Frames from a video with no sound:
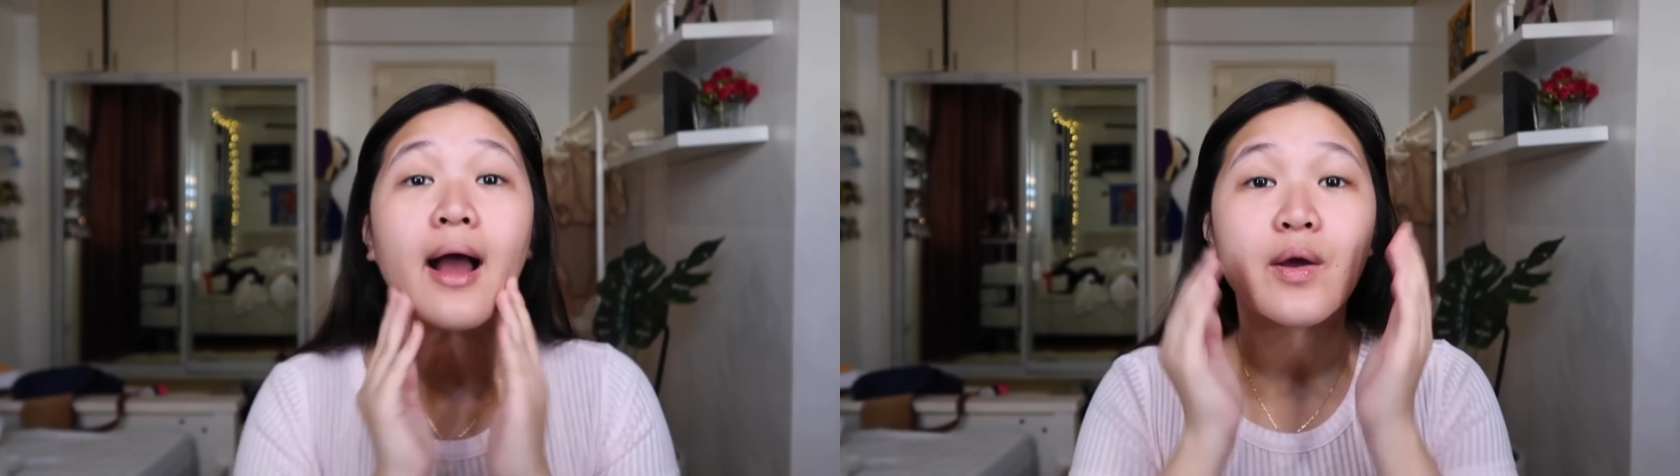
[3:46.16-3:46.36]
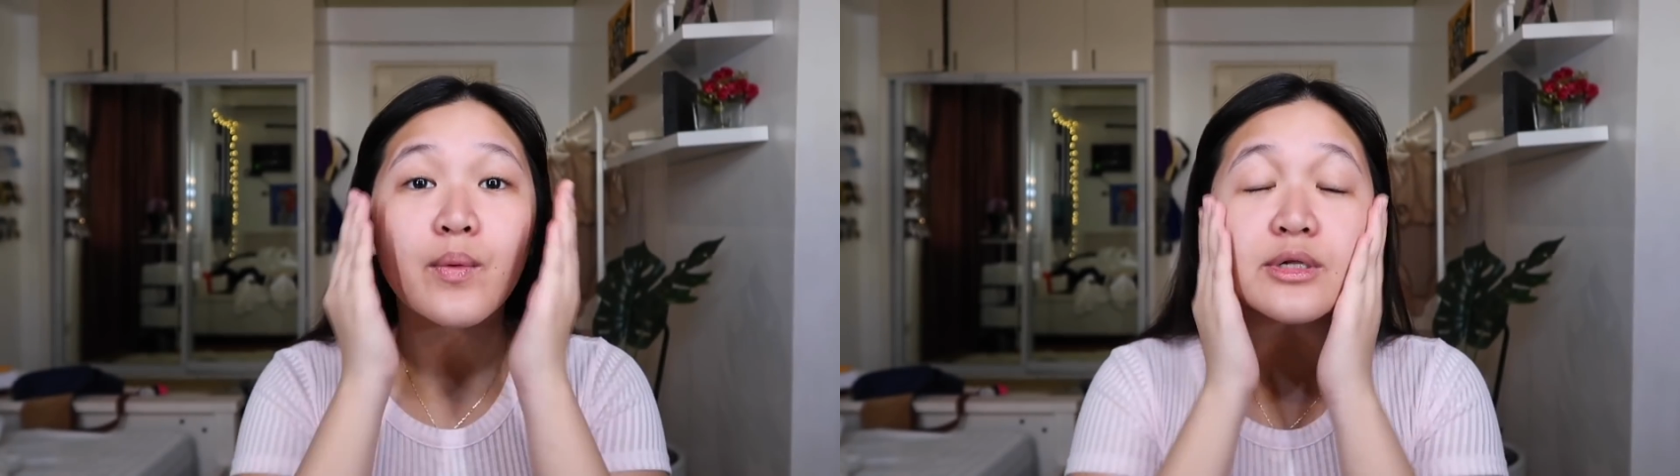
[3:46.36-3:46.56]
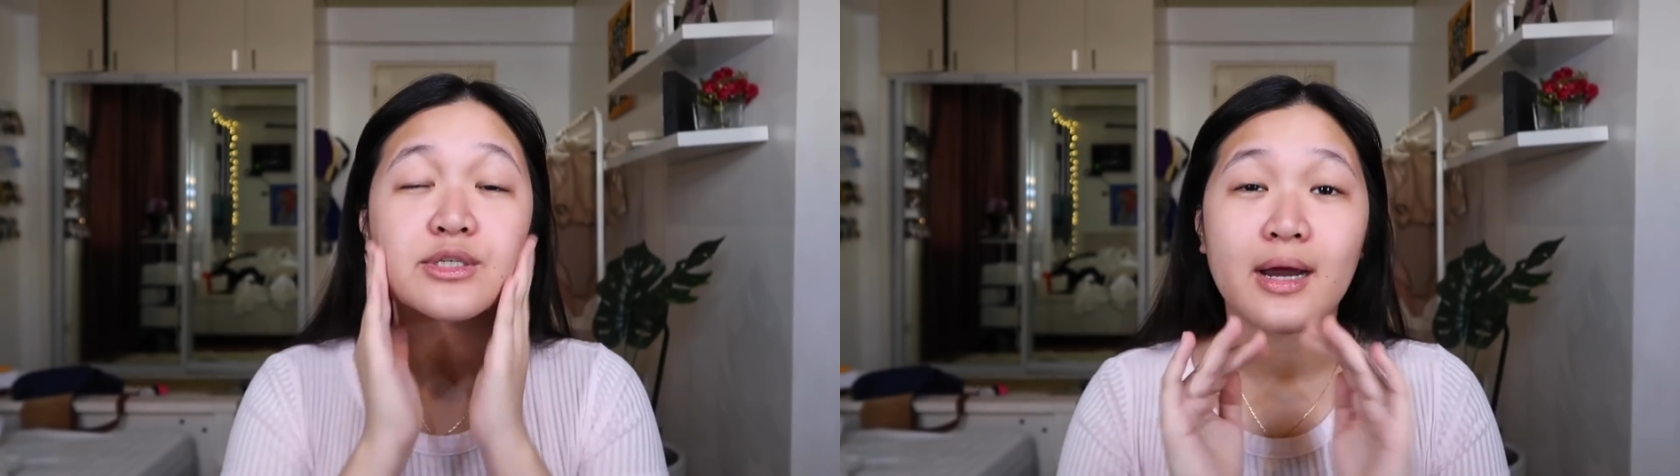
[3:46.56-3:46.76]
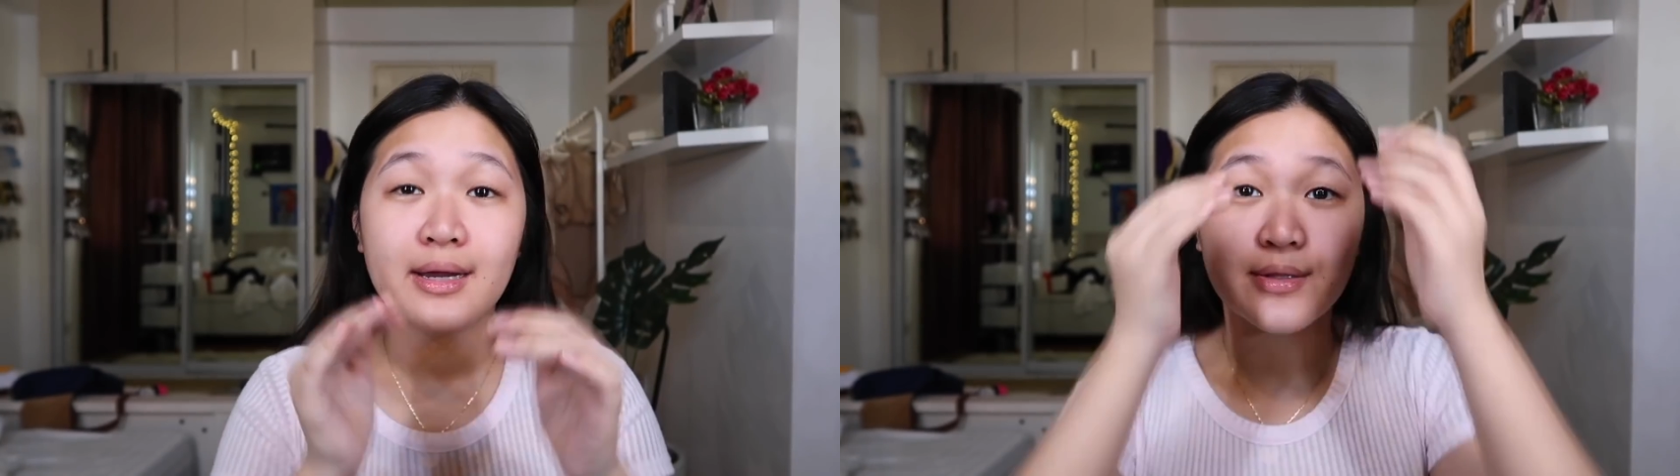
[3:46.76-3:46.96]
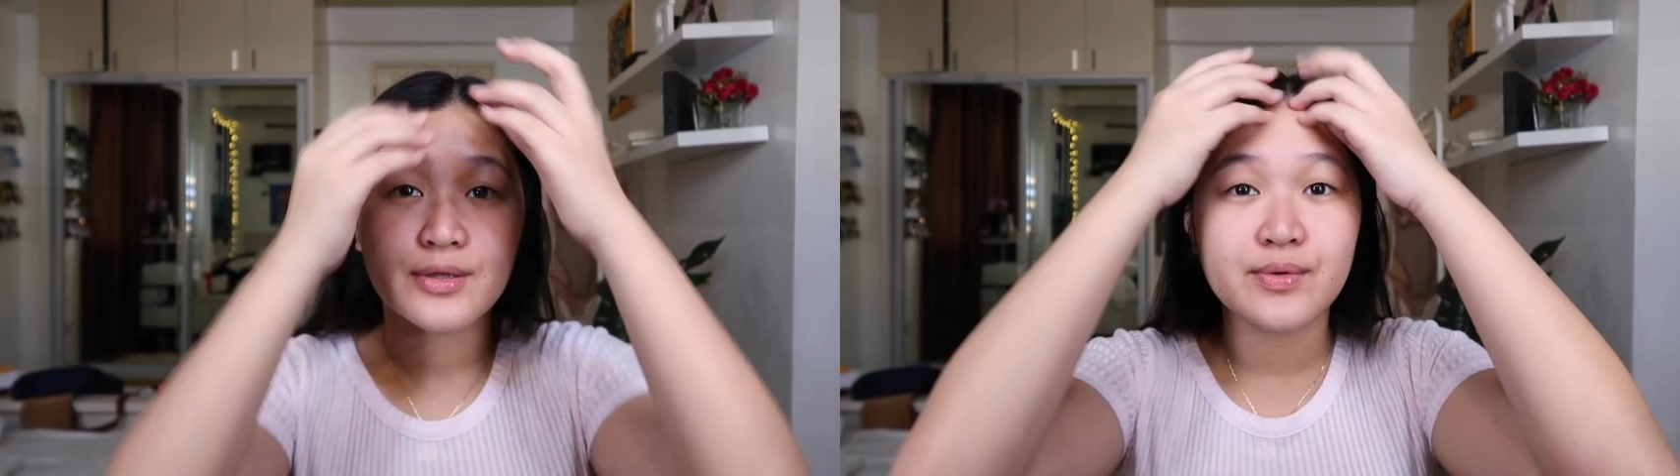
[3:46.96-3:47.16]
I will
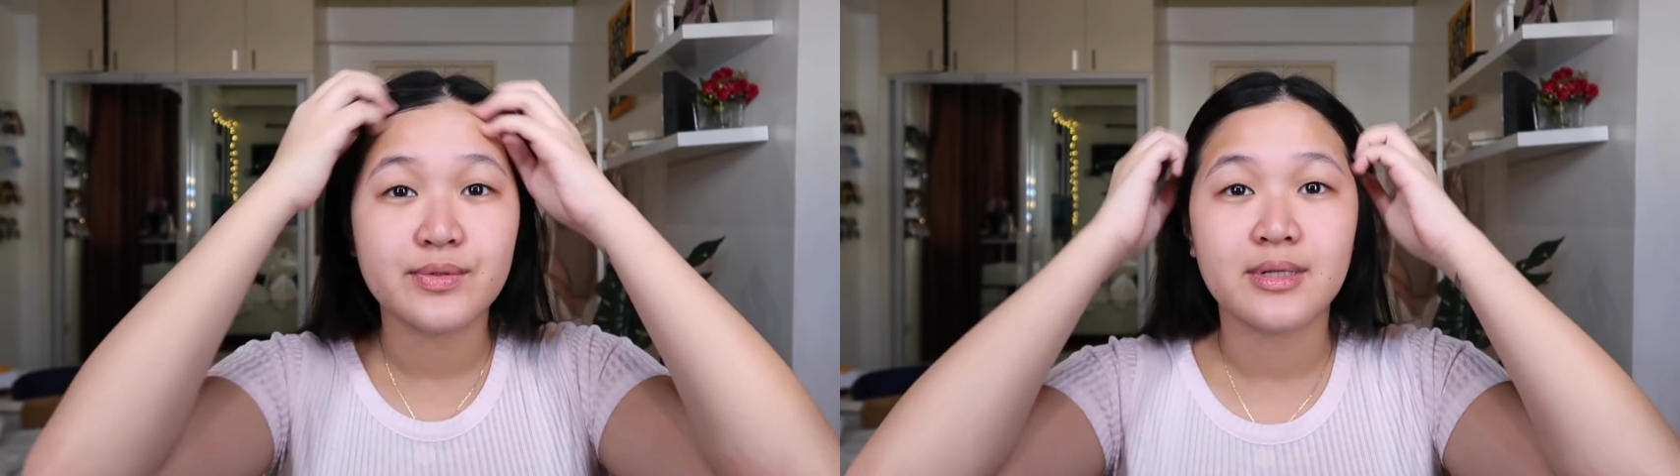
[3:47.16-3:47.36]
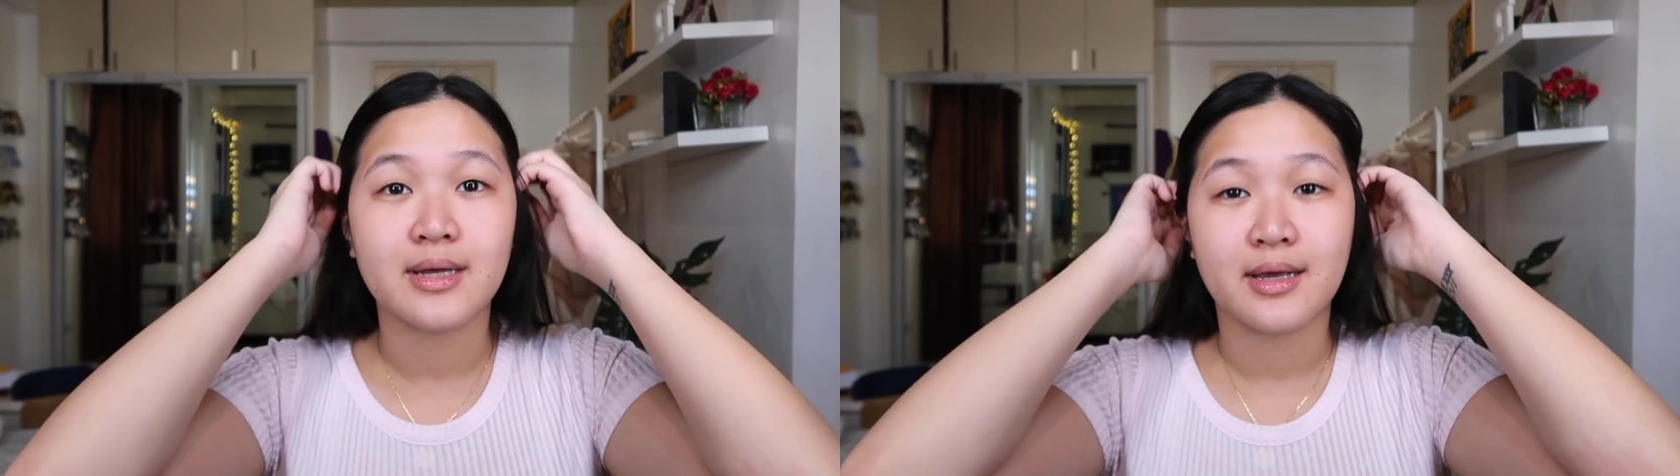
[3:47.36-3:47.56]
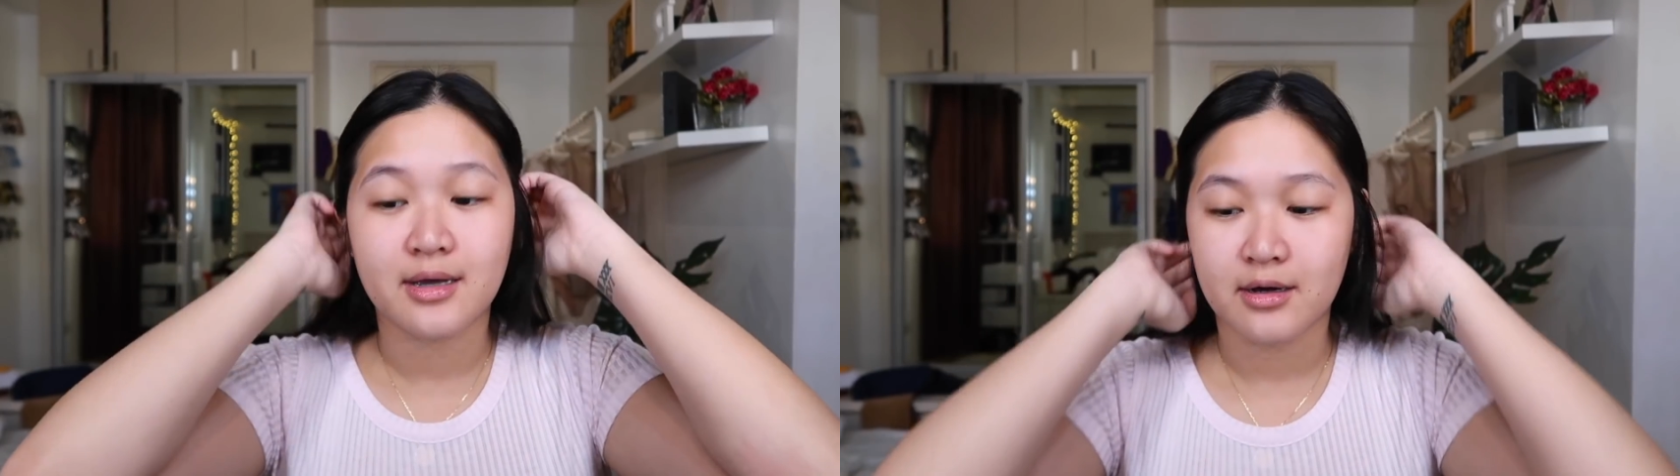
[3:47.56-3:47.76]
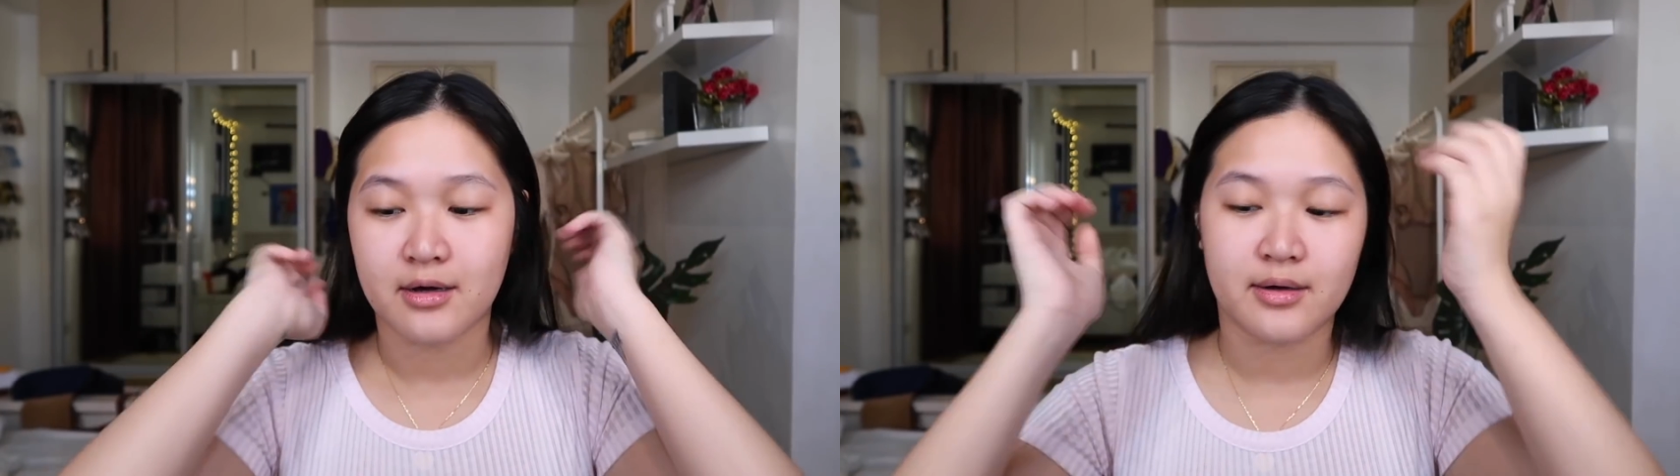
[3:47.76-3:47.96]
try to use like